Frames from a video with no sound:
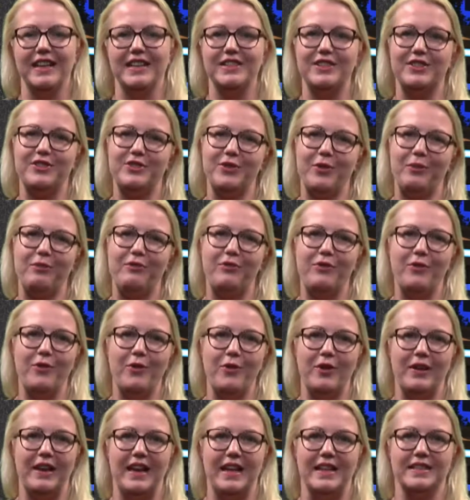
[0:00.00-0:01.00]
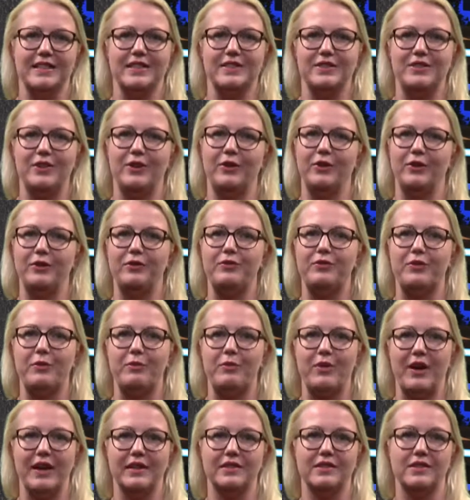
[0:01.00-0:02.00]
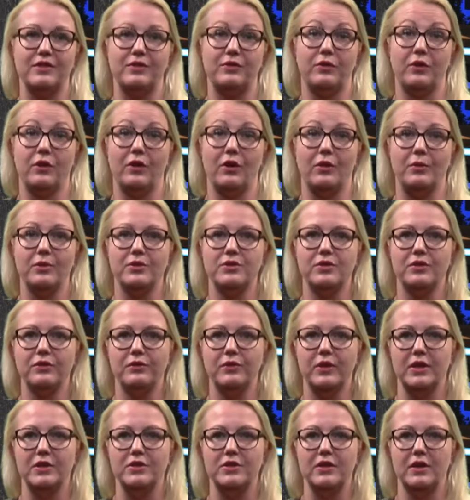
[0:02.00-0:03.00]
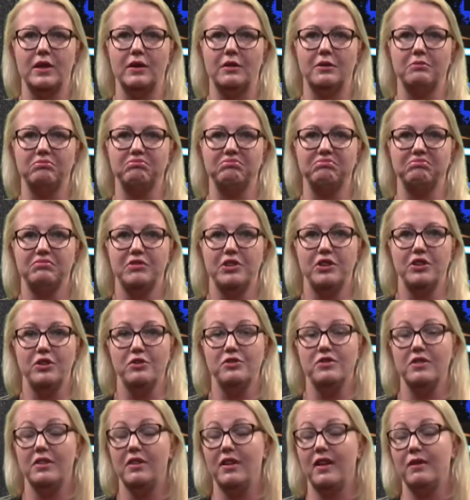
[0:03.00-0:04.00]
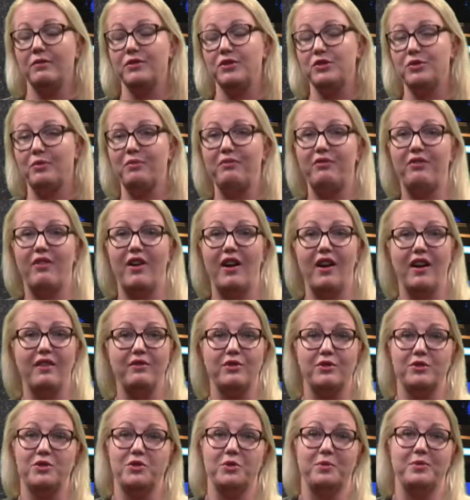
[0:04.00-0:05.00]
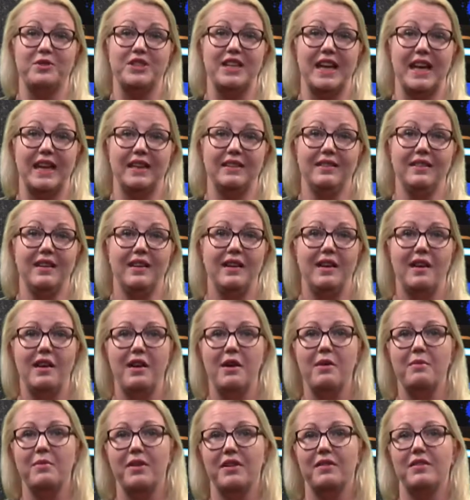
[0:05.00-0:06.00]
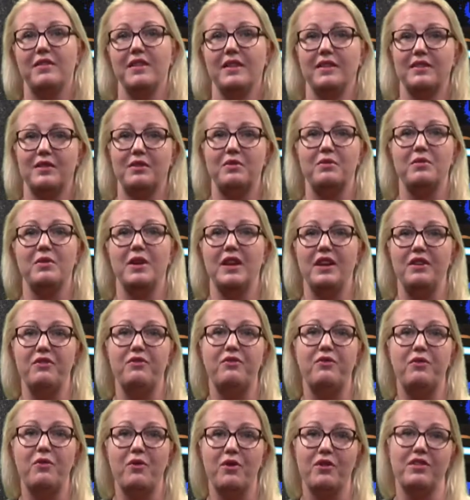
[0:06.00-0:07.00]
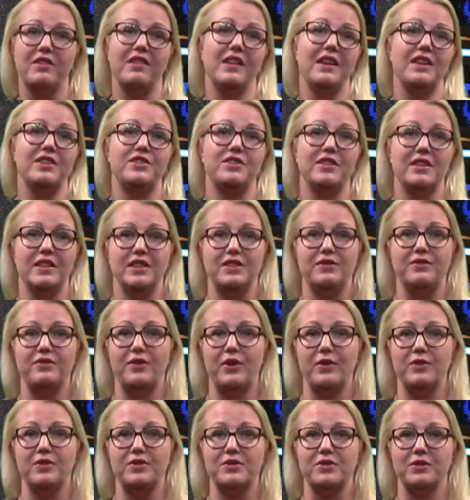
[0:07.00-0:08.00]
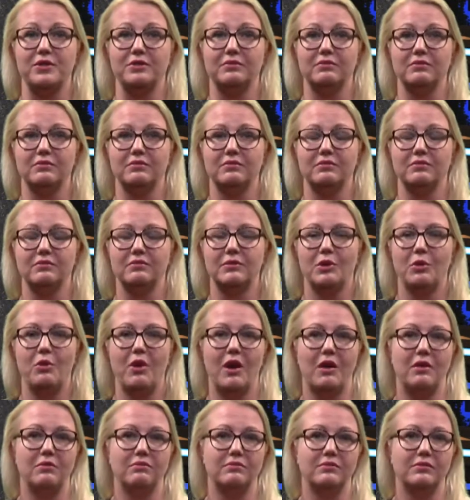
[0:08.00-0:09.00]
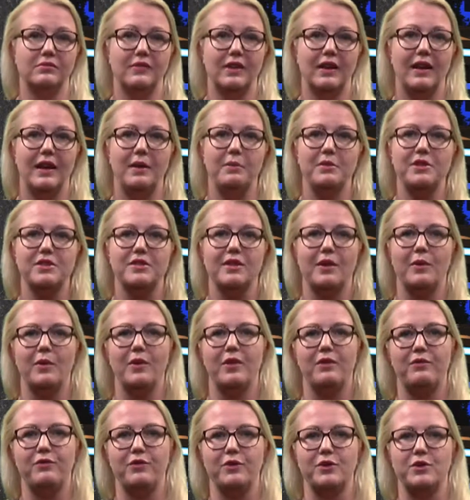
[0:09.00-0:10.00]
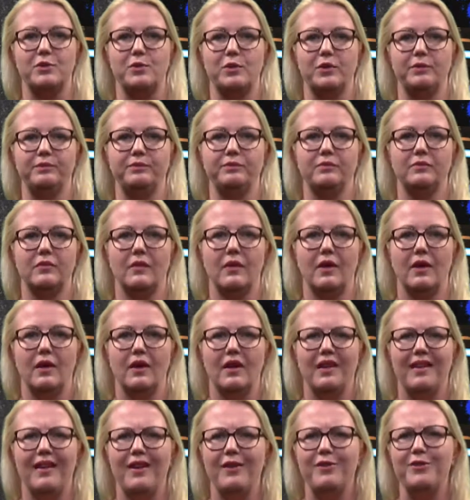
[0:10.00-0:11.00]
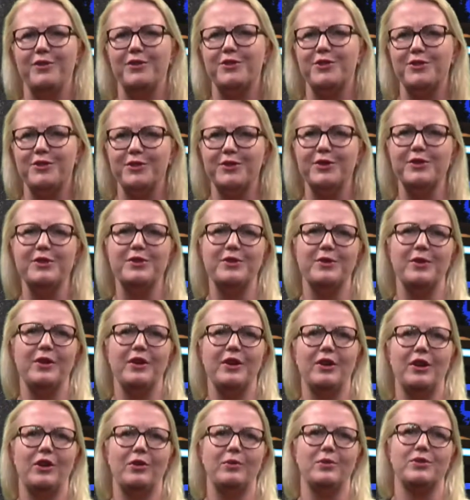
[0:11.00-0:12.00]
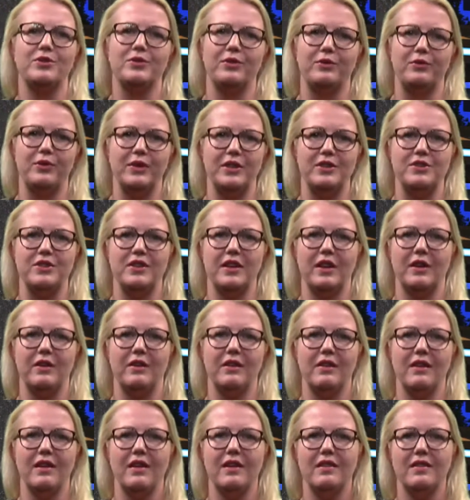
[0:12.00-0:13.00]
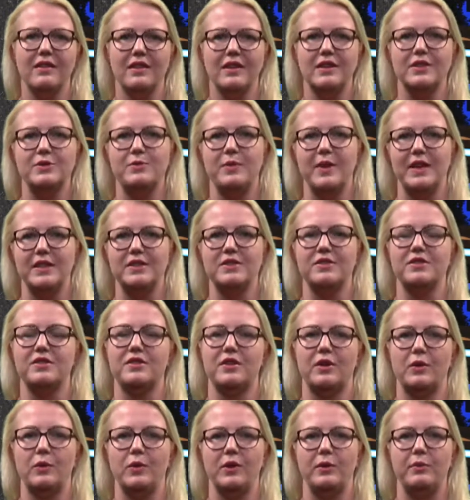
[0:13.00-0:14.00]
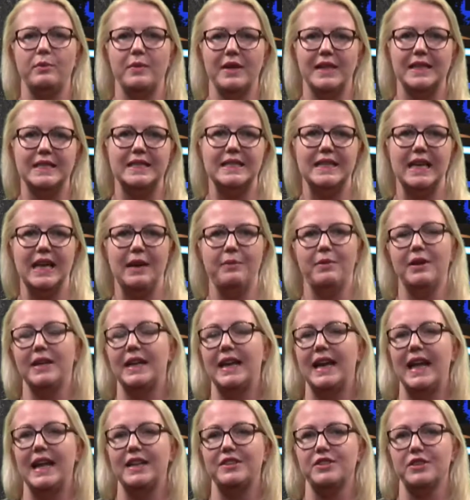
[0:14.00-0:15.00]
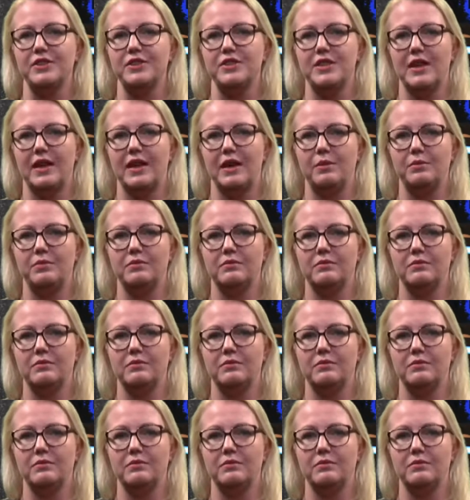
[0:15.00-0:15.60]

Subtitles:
is the top 4 lessons learned from practice for global software engineering. Usually you have a top 5 or top 10, but I think there are really 4 things you need to focus on. Well, let me start with the first one. If you start doing global software engineering, I think it's best to start with mixed team and an agile setup.